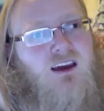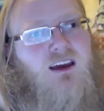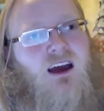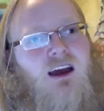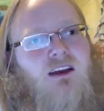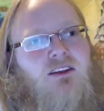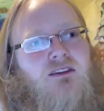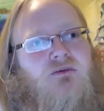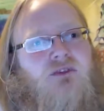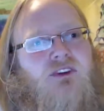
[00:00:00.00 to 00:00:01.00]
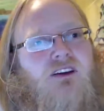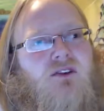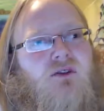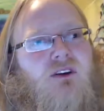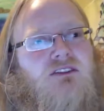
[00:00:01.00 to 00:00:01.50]
And, like,
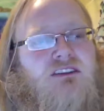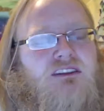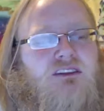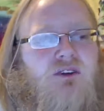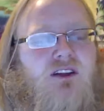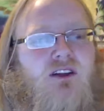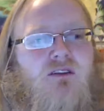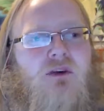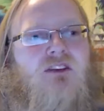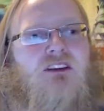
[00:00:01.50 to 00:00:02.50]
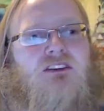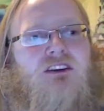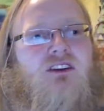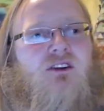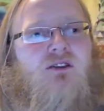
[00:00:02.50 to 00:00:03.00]
it's... What I love about this
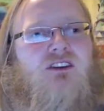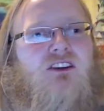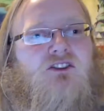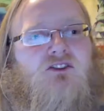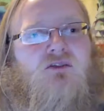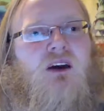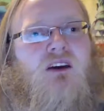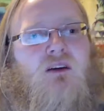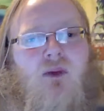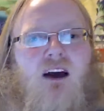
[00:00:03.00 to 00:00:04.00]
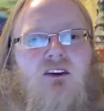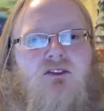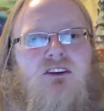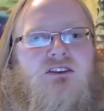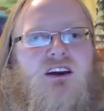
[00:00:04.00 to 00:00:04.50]
scene, though, is that he shows the man compassion.
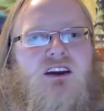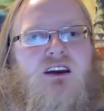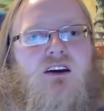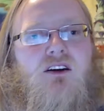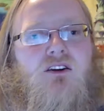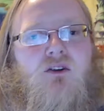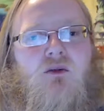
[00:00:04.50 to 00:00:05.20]
He's like, you know what?